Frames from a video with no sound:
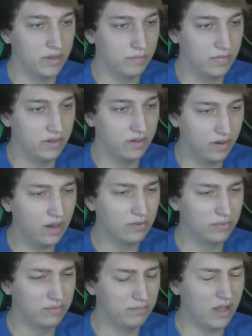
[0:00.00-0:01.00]
But I
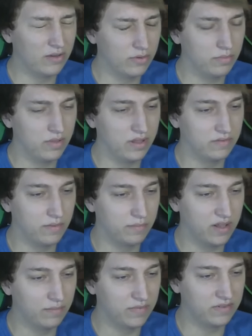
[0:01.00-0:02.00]
will I will play it from
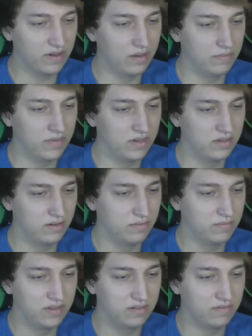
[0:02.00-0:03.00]
time to time. You know,
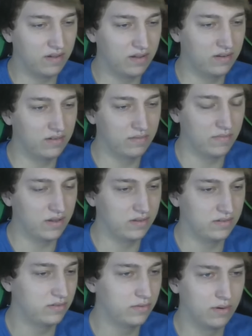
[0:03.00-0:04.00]
me and Fi
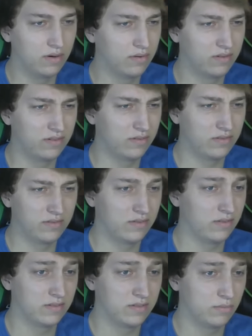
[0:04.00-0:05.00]
might duo or do just
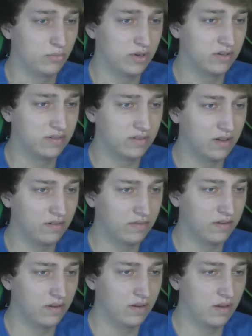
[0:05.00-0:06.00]
do some weird stuff.
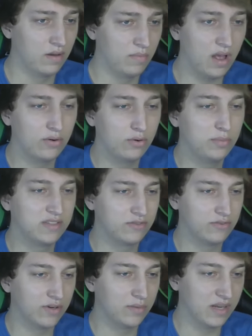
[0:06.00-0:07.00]
But I will be
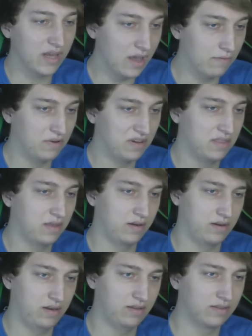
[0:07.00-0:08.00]
streaming everything
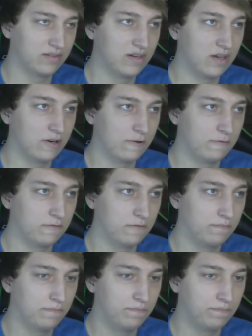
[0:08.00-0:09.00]
instead of
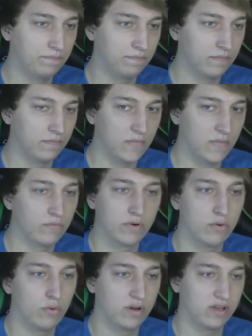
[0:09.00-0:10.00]

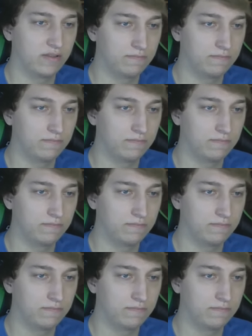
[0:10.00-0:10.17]
recording it.